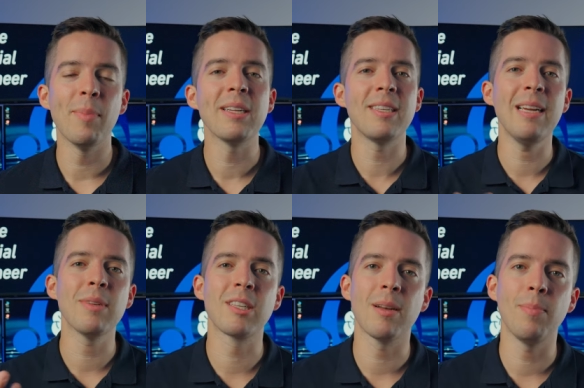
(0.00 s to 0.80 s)
might seem
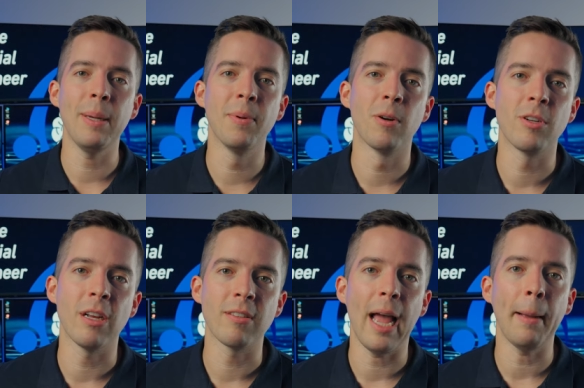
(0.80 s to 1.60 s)
that some people are
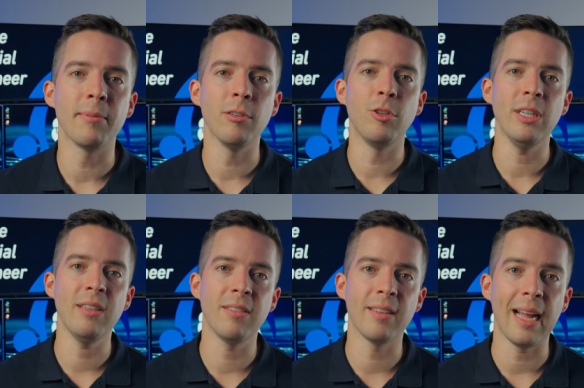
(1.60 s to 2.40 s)
just absolute
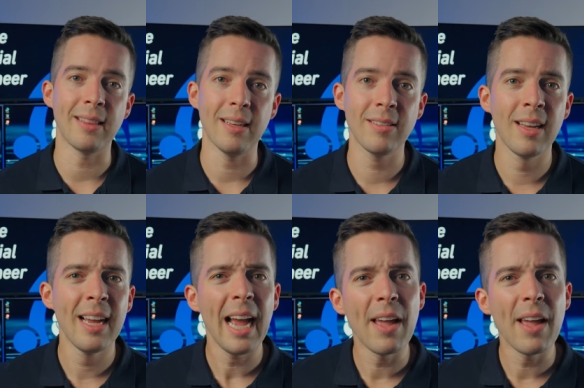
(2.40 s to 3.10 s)
geniuses at this,